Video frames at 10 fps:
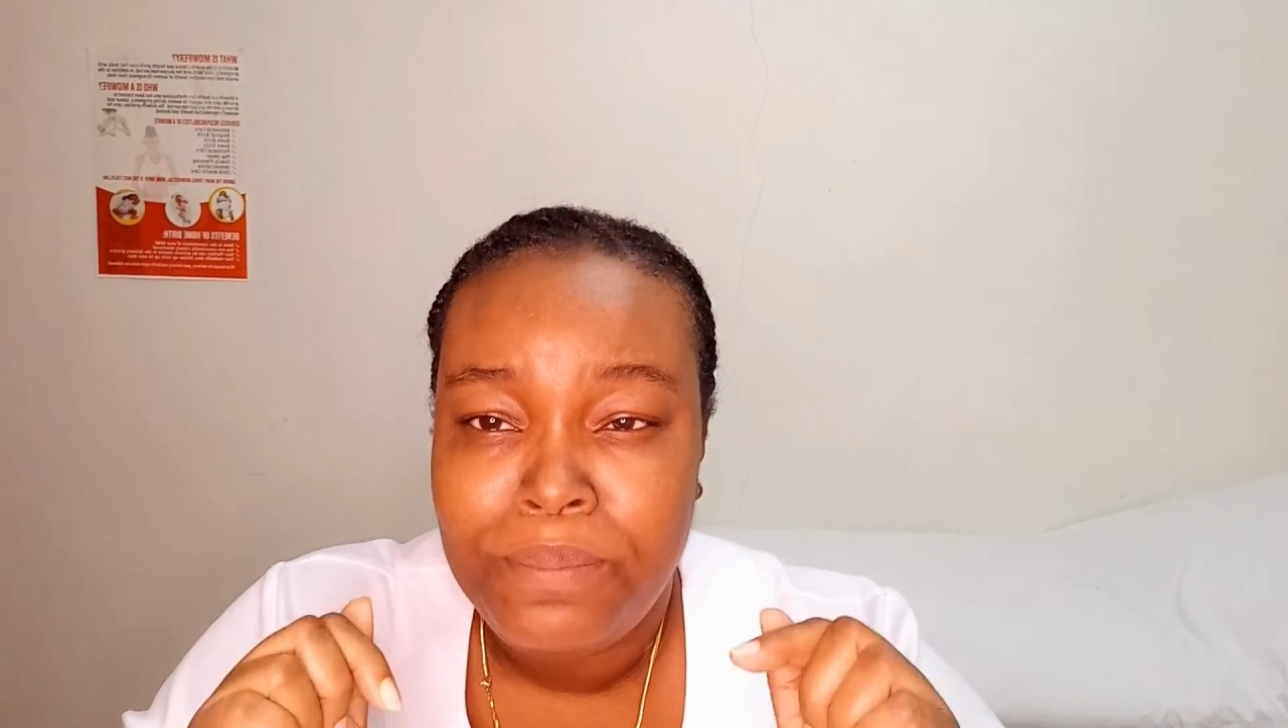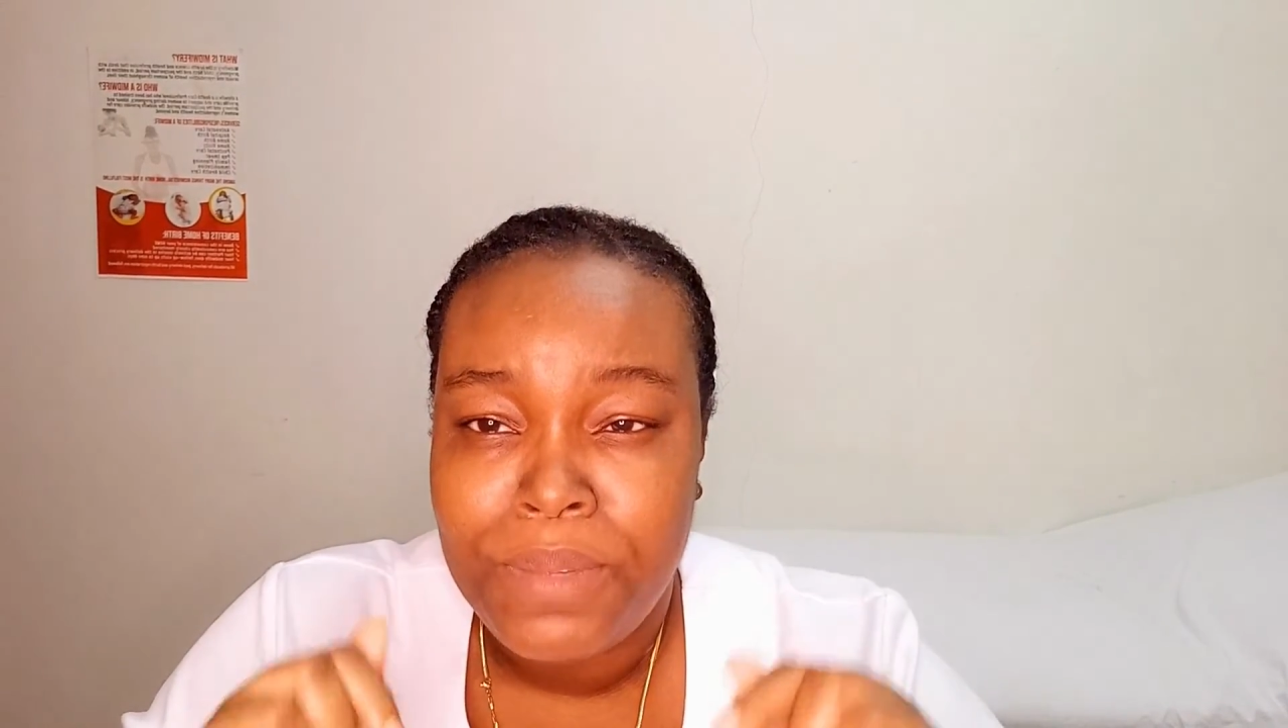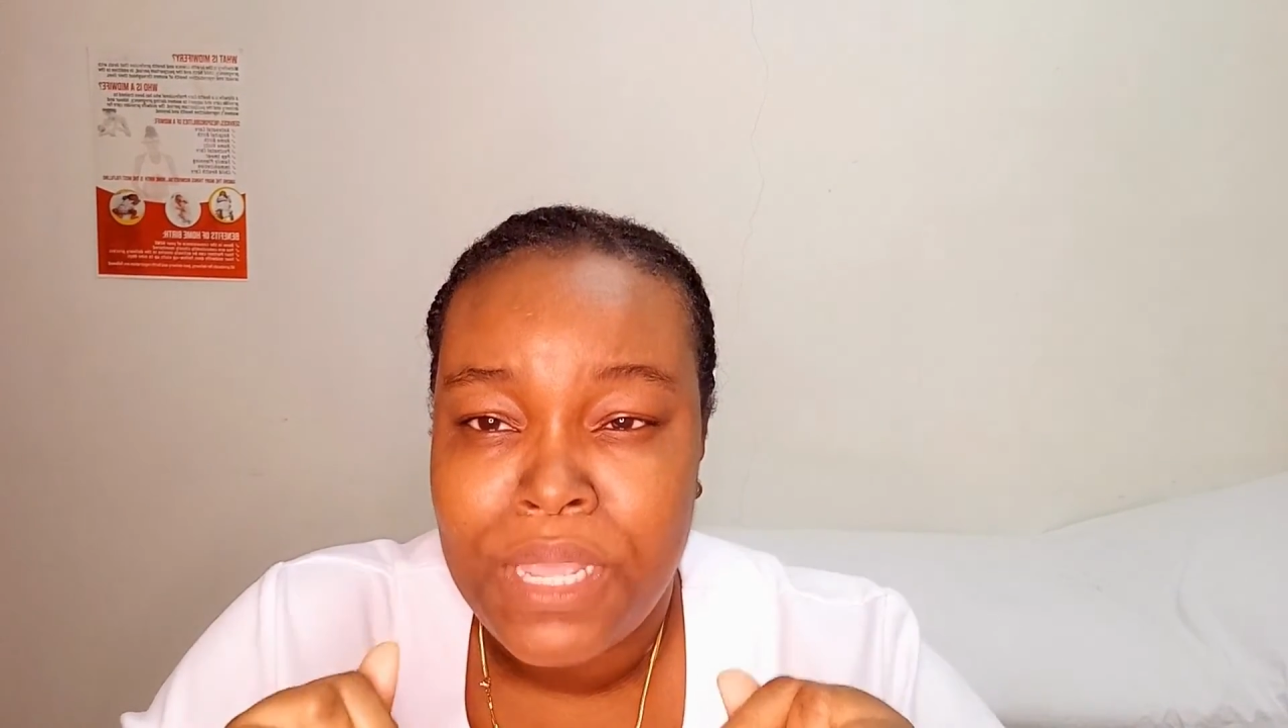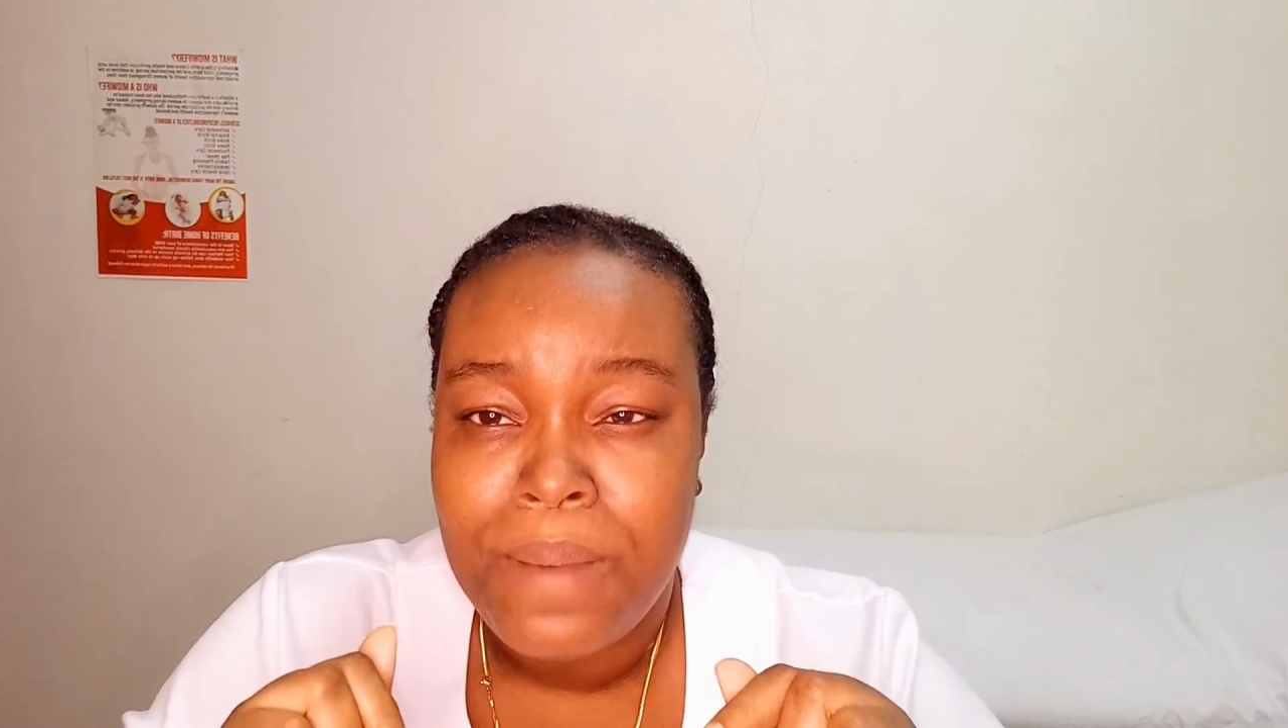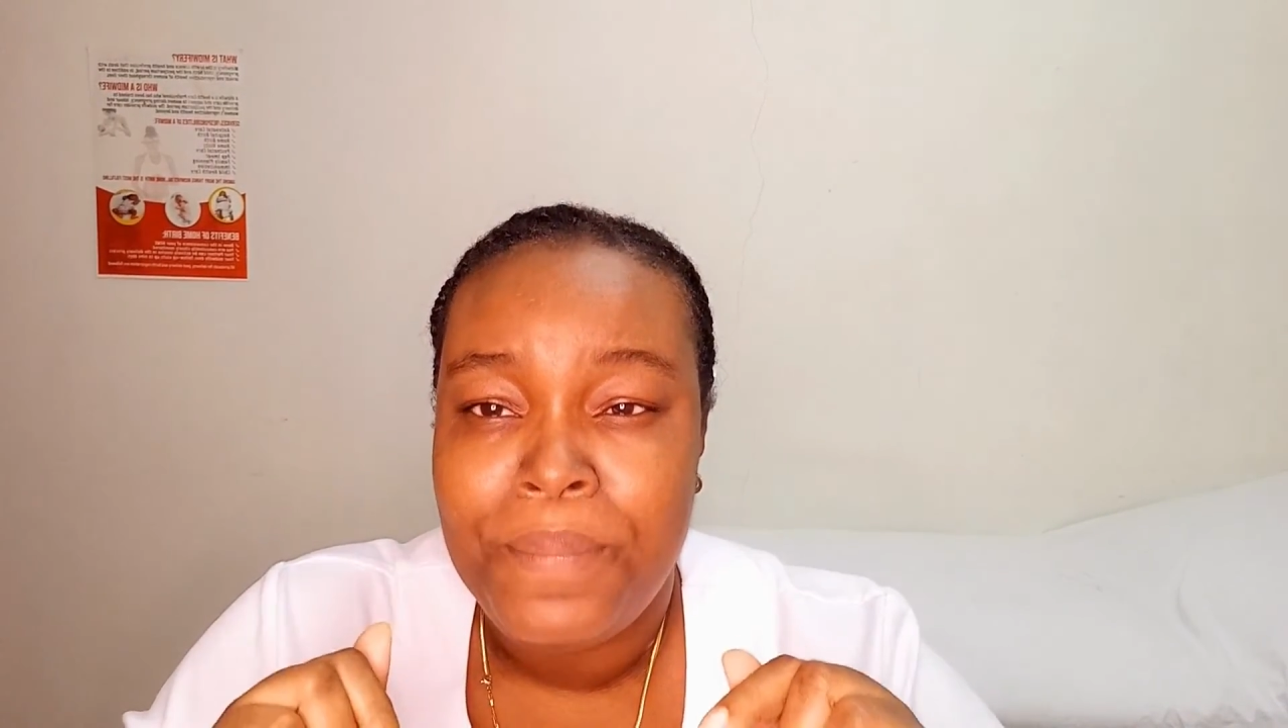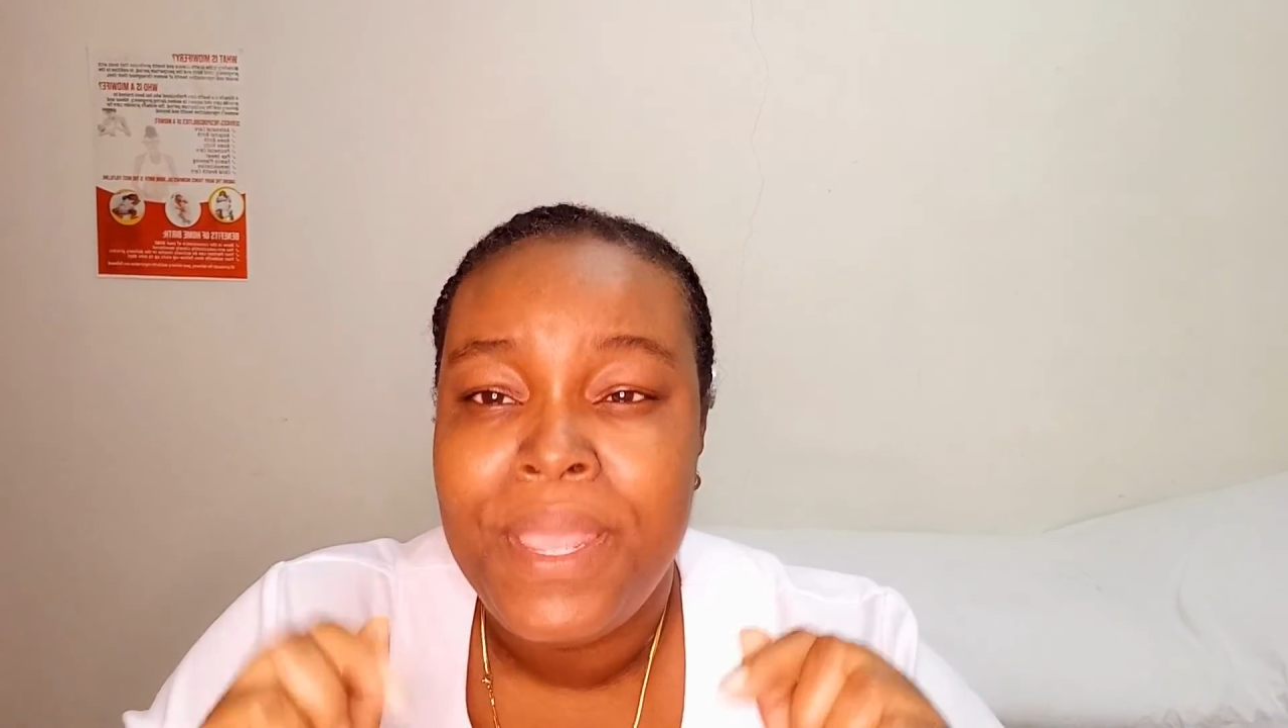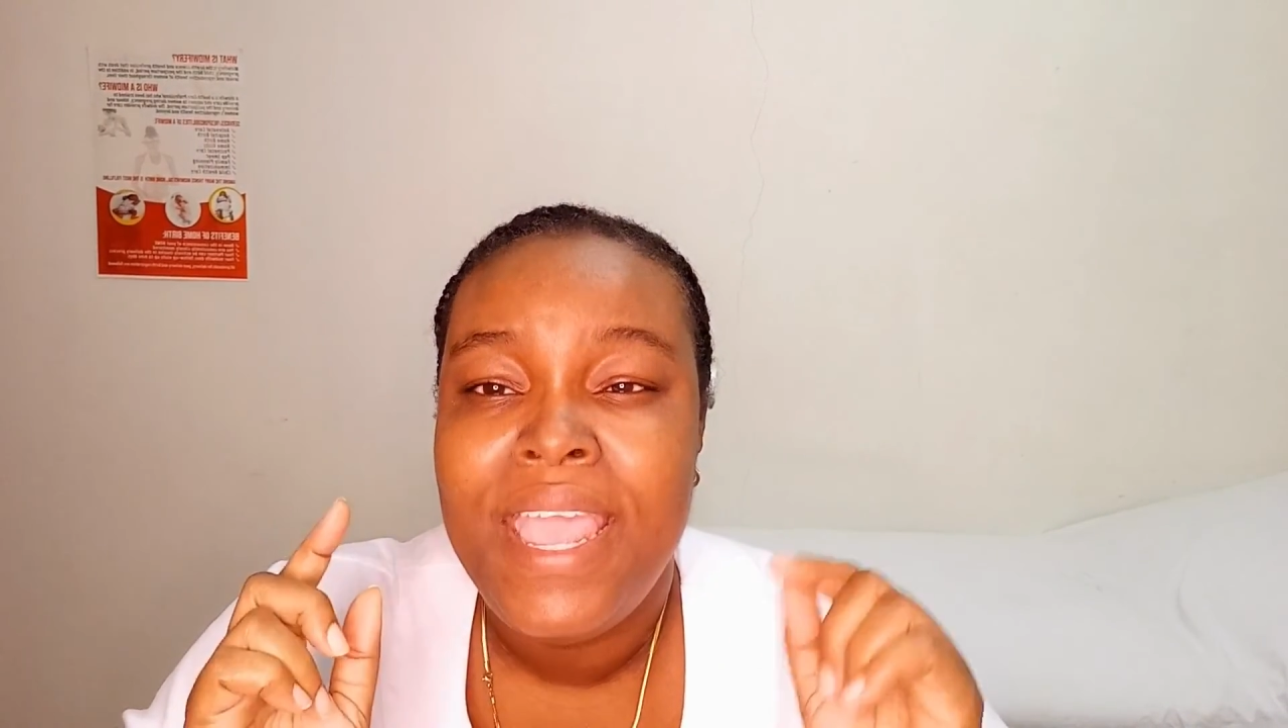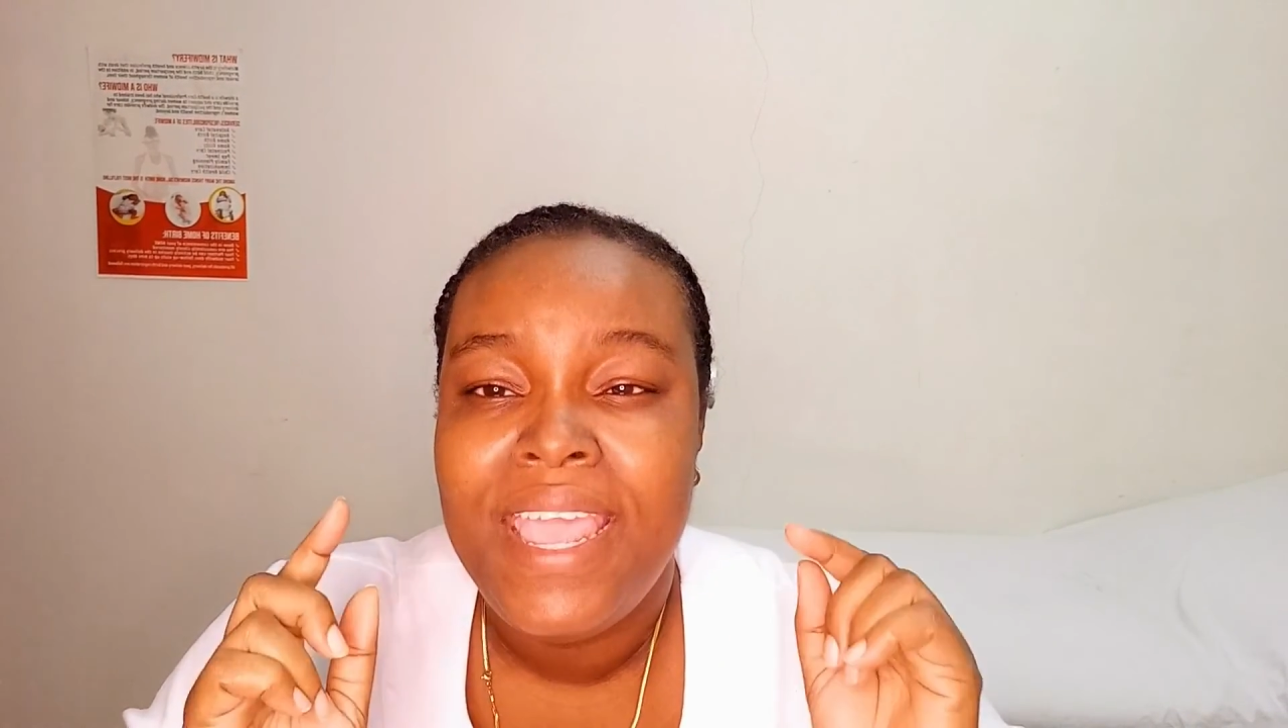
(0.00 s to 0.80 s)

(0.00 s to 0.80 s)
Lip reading: me up